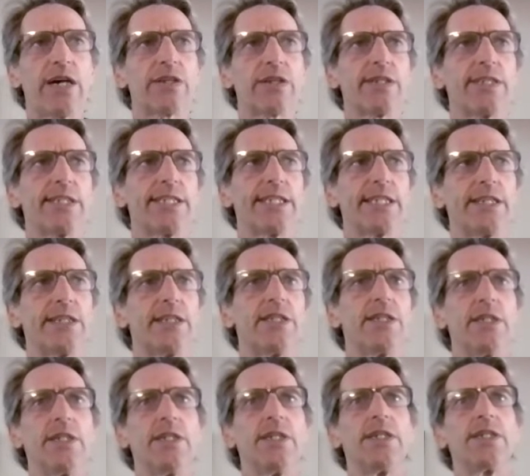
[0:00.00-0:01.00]
of there,
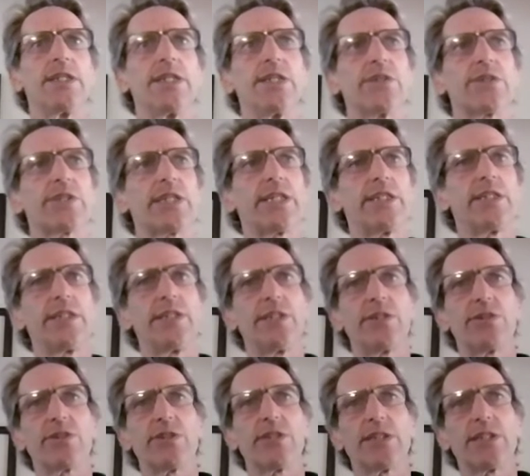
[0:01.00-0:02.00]
10
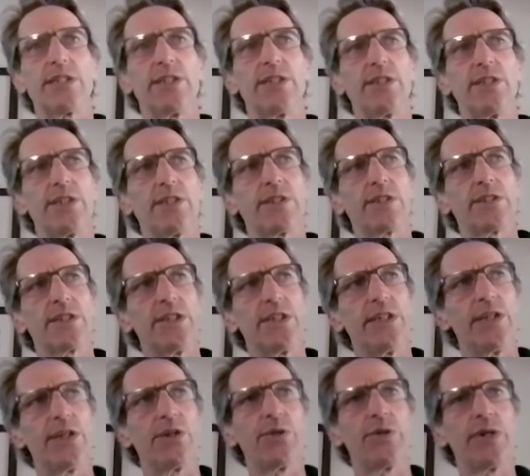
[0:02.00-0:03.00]
years later,
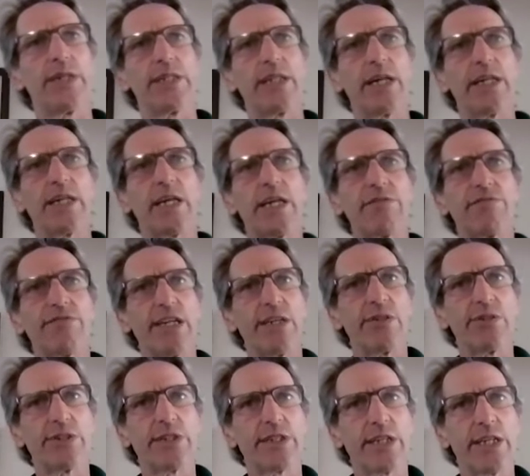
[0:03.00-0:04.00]
I
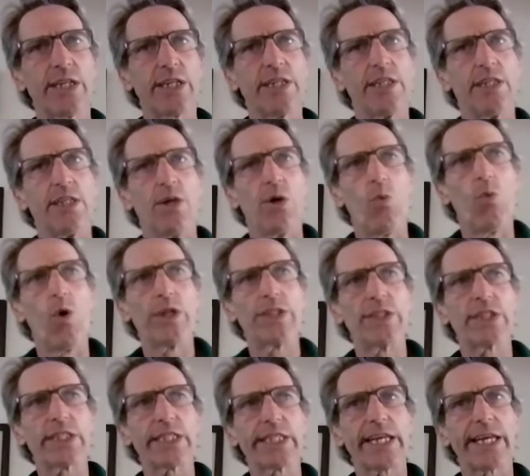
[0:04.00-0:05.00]
found
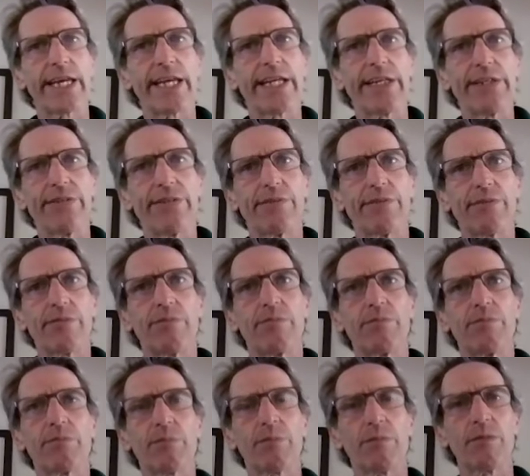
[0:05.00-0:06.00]
once again
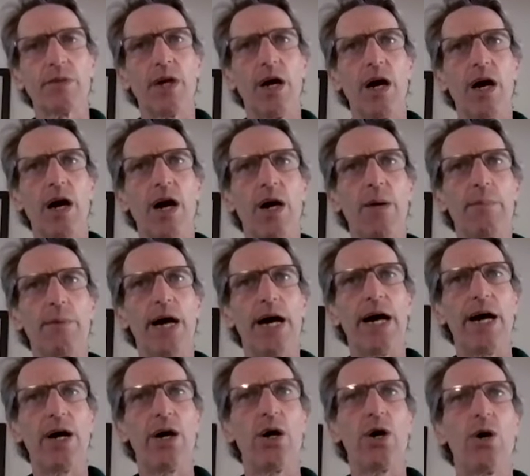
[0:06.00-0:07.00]

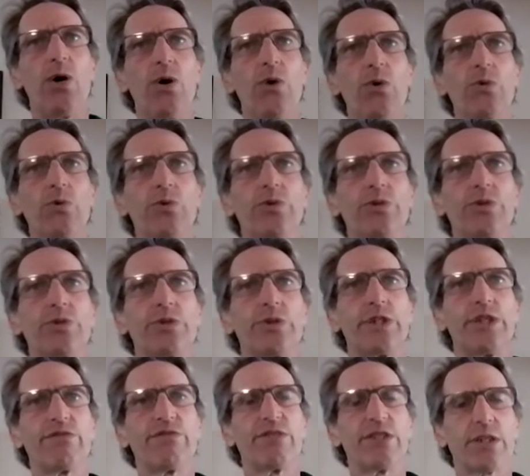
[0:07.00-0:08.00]
how
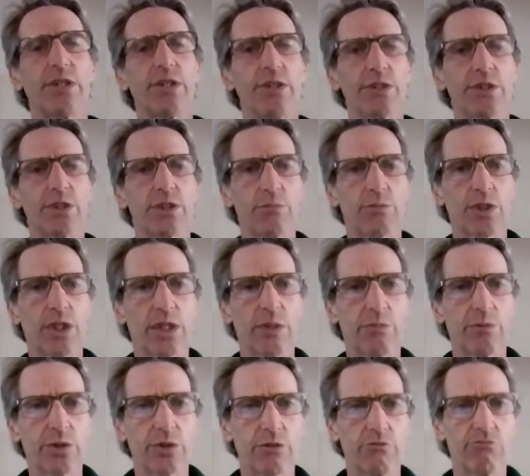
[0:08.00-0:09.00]
difficult
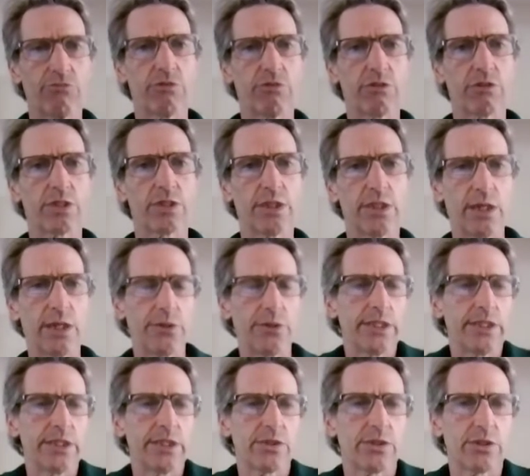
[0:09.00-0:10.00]
sometimes, it
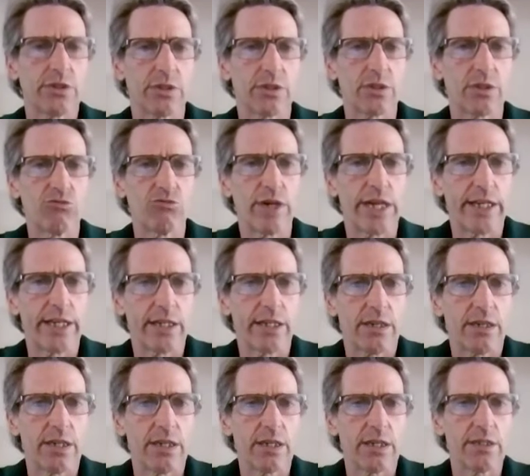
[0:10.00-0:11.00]
is to rent
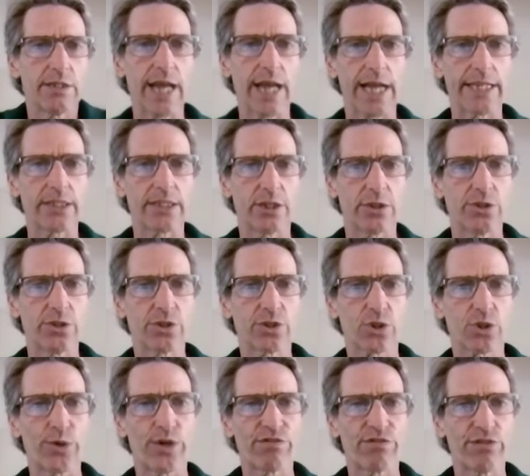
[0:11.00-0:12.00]
a 900
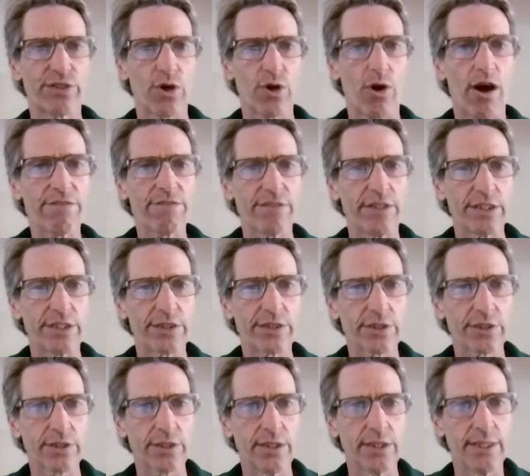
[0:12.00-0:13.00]
square foot
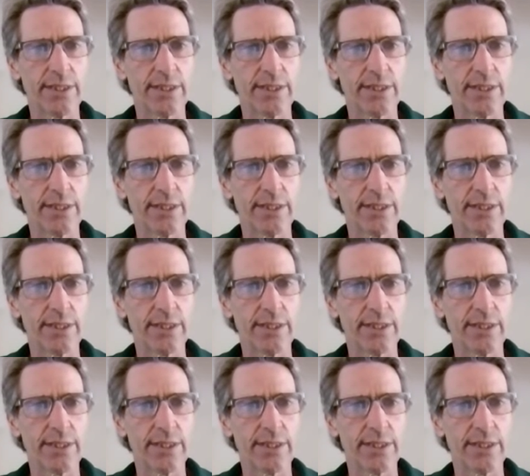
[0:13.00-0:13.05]
office.